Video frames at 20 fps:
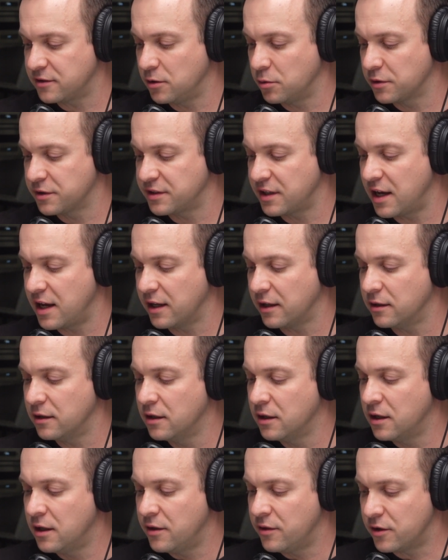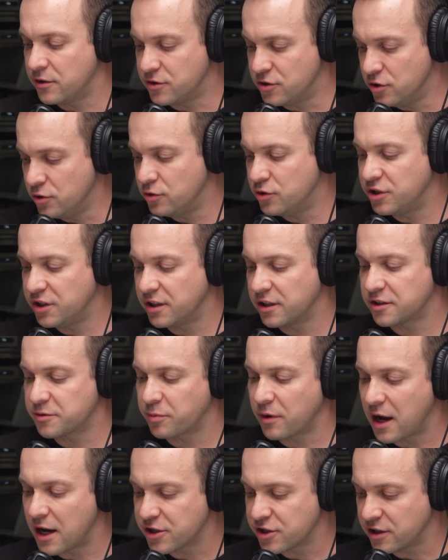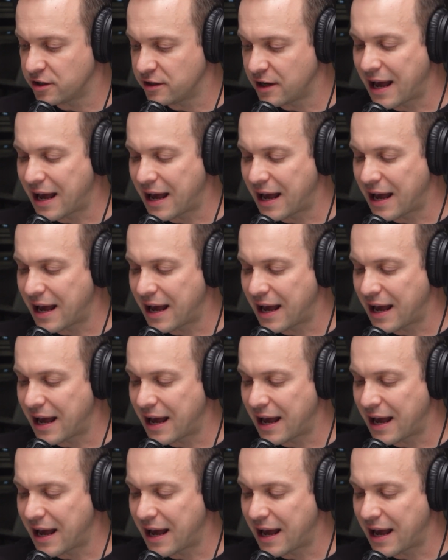you were saying there's new gene expression,